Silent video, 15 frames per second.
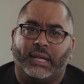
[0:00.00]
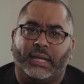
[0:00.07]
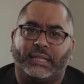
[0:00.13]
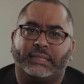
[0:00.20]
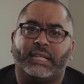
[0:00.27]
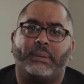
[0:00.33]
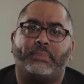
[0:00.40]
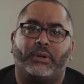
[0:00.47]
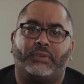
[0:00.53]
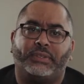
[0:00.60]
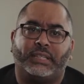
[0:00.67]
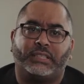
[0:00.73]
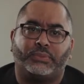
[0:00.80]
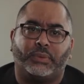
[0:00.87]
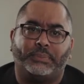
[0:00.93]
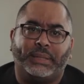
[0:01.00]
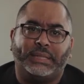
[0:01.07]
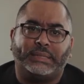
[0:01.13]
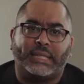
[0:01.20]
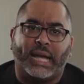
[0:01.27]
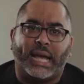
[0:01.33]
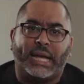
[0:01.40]
An example of this would
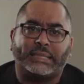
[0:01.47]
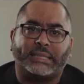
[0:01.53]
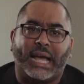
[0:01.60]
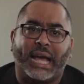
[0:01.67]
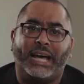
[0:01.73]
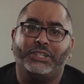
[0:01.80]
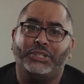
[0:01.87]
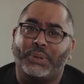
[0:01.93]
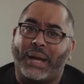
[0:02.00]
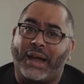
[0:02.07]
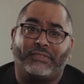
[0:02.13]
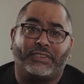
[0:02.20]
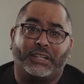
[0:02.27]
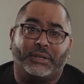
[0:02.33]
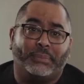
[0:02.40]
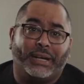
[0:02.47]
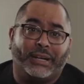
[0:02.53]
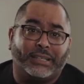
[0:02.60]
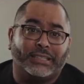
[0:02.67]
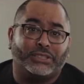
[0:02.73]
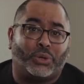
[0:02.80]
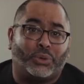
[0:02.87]
be to ask, how do African
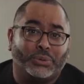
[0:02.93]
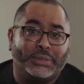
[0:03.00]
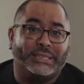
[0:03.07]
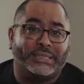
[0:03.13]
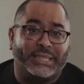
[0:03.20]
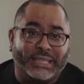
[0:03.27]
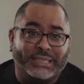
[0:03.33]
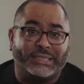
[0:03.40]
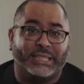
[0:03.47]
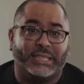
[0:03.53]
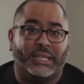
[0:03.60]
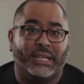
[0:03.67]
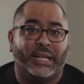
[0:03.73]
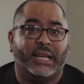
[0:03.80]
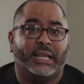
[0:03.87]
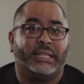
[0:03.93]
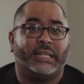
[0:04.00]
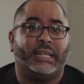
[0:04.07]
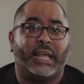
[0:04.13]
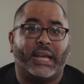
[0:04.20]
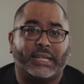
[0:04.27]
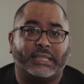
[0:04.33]
Americans hold in tension
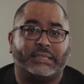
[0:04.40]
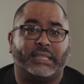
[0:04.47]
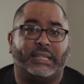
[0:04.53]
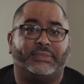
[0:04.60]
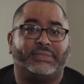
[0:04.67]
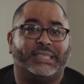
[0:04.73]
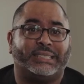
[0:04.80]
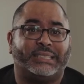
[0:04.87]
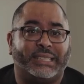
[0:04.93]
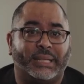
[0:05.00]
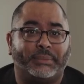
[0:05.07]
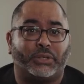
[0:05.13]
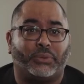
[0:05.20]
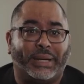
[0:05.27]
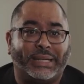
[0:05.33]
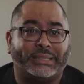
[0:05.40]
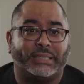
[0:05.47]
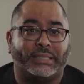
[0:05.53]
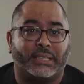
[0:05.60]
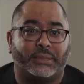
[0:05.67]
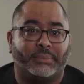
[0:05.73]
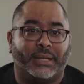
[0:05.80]
the legacy of systemic
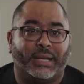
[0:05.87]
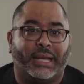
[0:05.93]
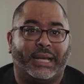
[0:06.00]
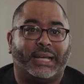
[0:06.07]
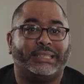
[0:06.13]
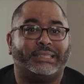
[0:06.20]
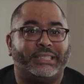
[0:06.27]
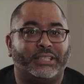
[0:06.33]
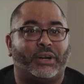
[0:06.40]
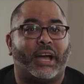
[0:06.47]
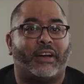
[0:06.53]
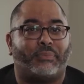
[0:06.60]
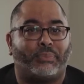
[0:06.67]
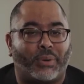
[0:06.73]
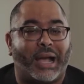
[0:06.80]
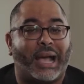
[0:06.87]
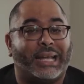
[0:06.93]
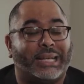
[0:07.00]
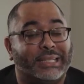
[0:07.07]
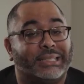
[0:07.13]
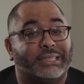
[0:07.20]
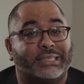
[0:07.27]
racism and still have
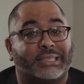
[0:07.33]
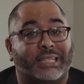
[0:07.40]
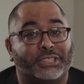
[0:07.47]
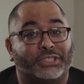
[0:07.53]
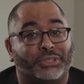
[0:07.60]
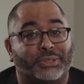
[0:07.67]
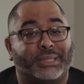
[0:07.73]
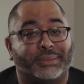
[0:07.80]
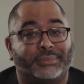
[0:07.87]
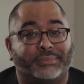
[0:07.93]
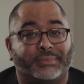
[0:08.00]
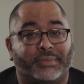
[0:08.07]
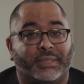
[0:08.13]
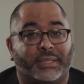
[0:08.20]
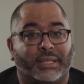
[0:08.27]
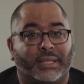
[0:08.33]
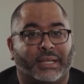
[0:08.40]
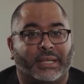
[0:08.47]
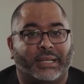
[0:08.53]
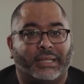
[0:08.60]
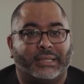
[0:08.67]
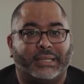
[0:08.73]
pride in this country?
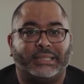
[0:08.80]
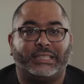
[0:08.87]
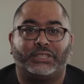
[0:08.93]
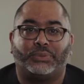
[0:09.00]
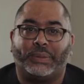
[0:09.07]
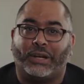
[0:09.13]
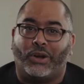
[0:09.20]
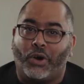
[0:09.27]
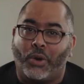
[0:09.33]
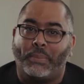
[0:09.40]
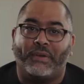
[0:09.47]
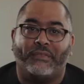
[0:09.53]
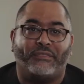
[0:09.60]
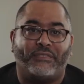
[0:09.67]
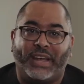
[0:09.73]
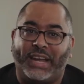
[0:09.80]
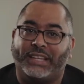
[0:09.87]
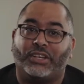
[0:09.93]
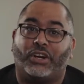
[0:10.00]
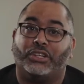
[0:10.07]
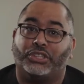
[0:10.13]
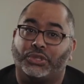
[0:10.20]
This is when hope and
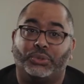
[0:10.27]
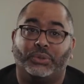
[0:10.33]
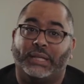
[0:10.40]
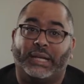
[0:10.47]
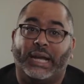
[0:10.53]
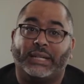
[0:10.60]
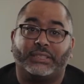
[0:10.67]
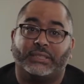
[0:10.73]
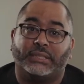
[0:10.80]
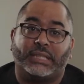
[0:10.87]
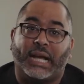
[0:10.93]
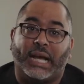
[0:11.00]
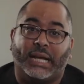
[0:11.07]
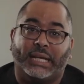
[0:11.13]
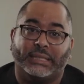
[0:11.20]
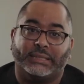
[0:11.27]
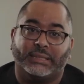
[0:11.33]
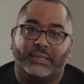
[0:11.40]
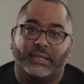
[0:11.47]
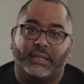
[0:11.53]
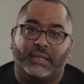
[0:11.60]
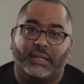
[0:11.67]
faith are truly exercised.